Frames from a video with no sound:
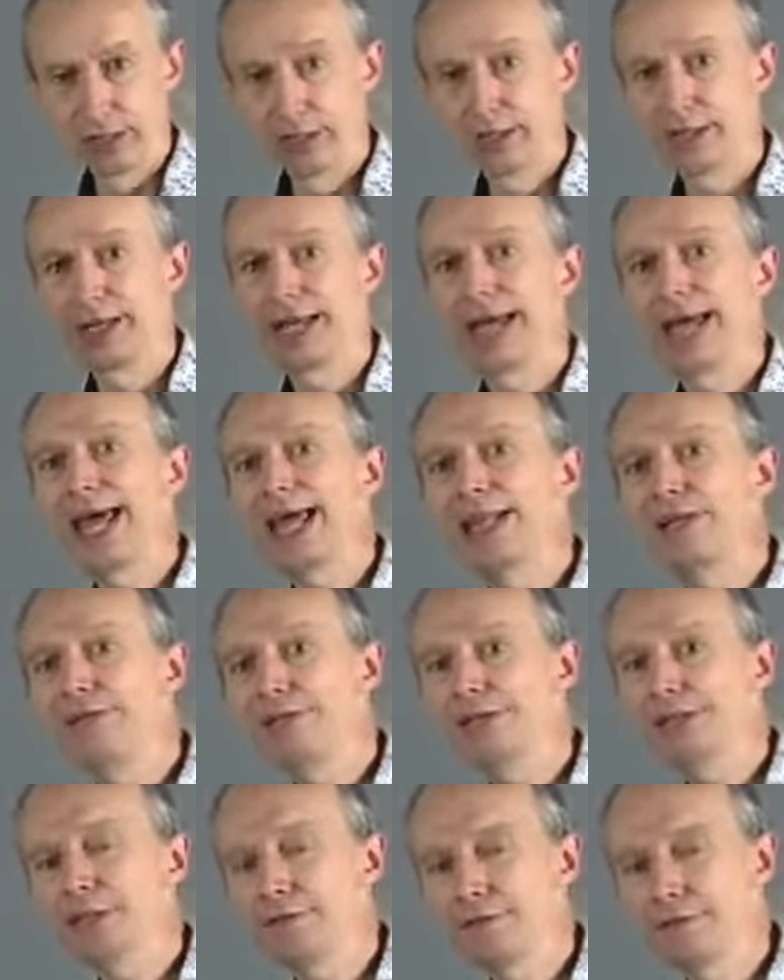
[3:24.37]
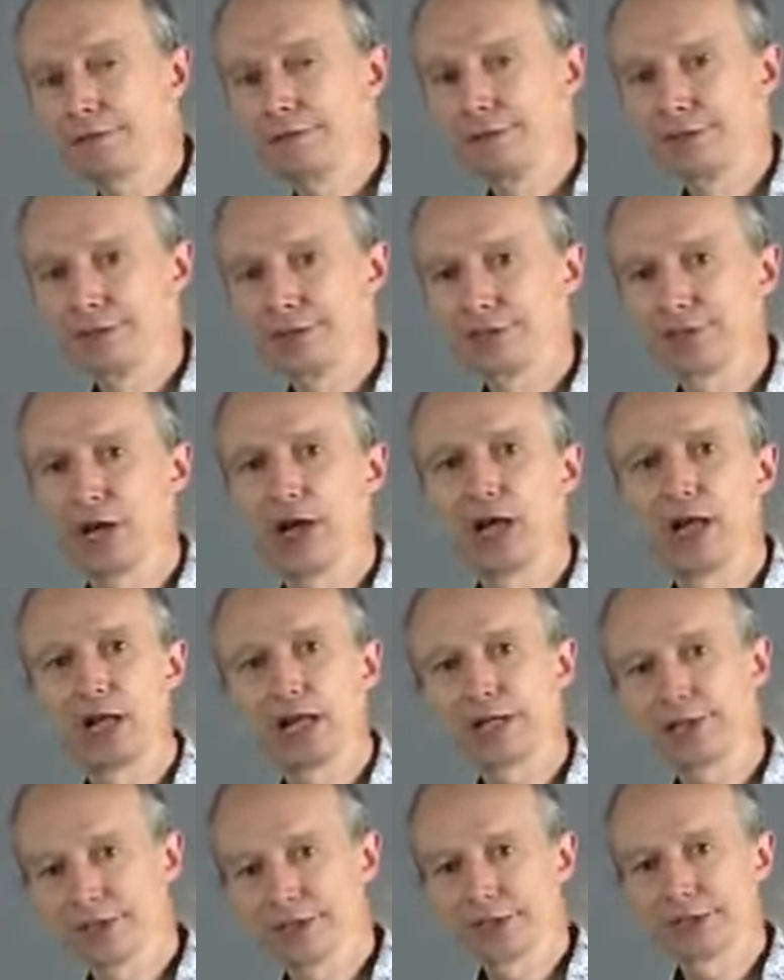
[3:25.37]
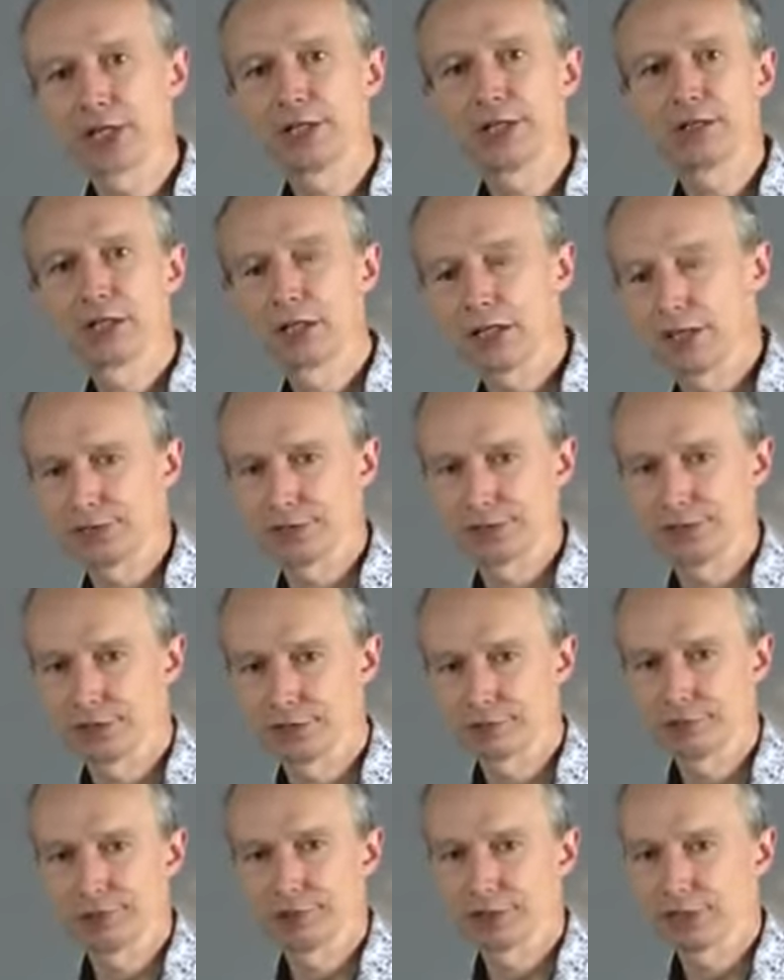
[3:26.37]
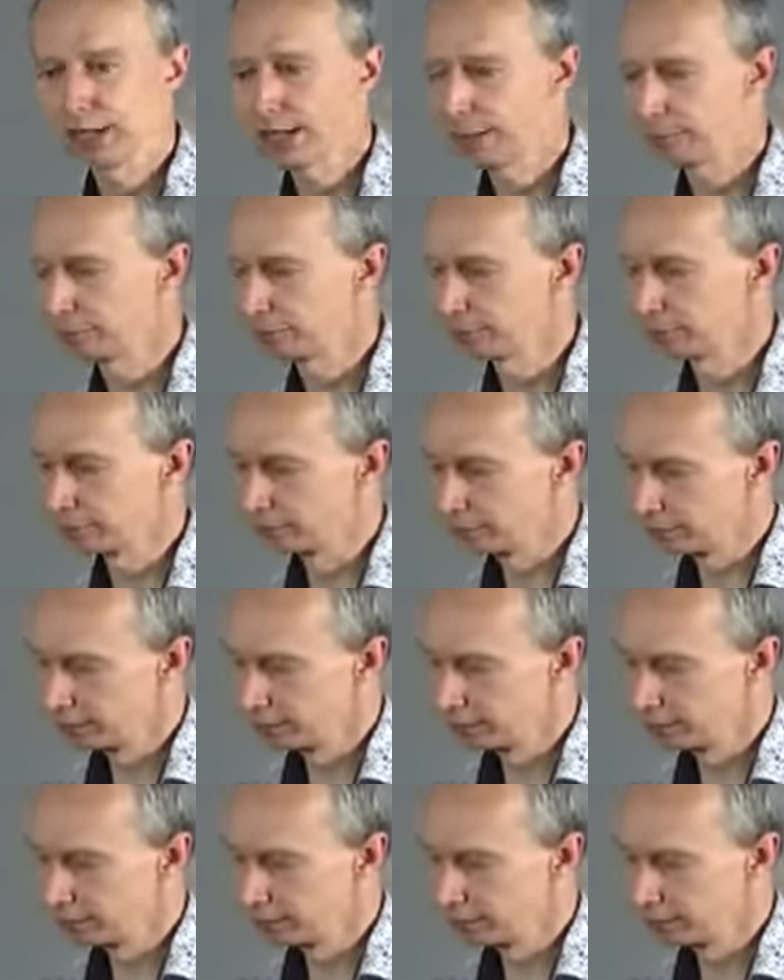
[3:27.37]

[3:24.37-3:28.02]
And ND filters are like sunglasses for the camera.